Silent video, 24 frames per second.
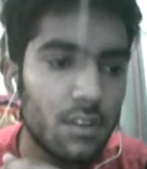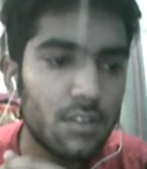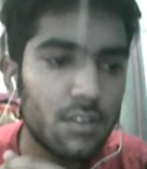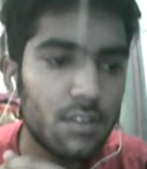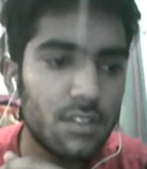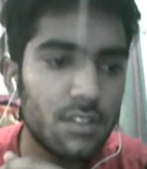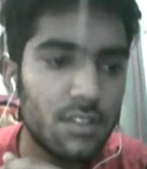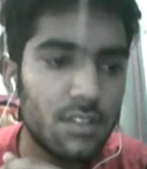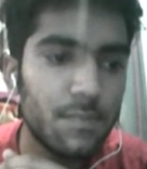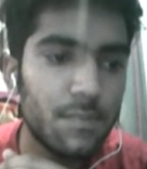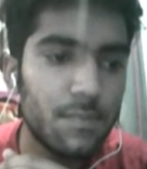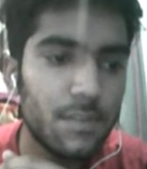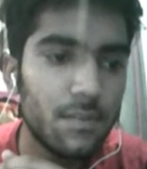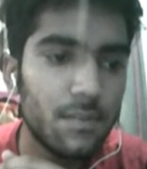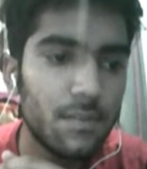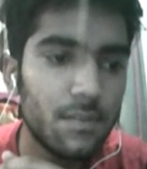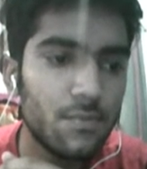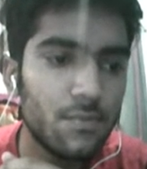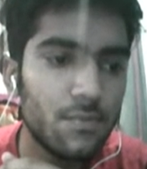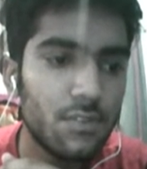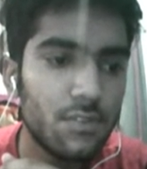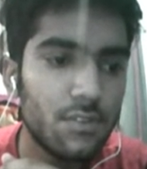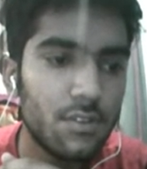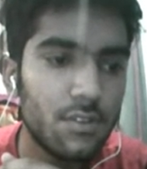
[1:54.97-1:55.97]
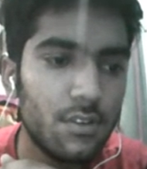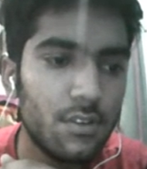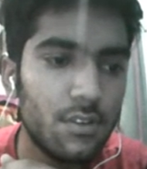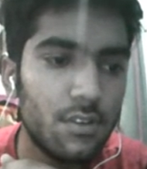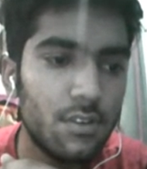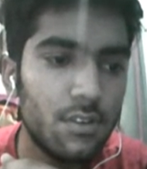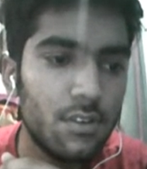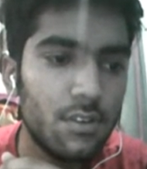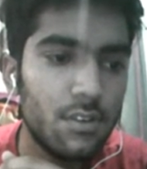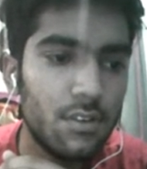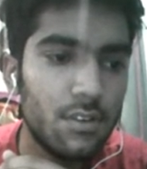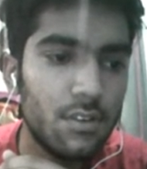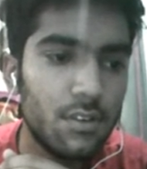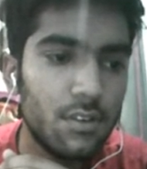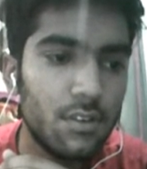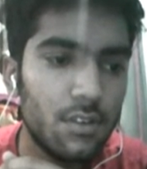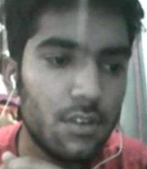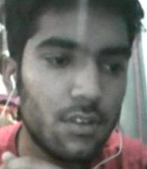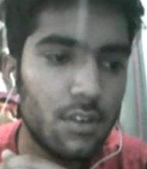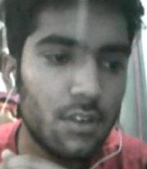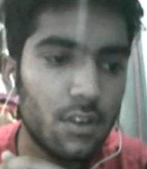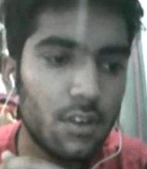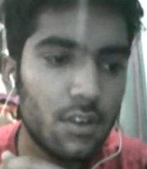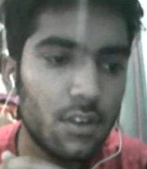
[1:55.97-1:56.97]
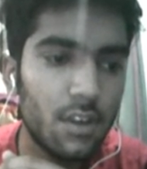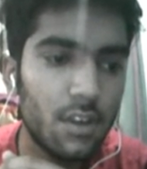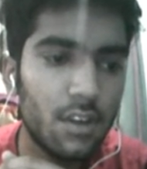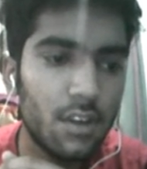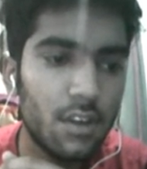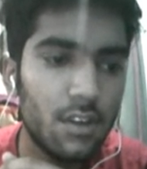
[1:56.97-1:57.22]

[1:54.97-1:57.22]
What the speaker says: symptoms. Okay.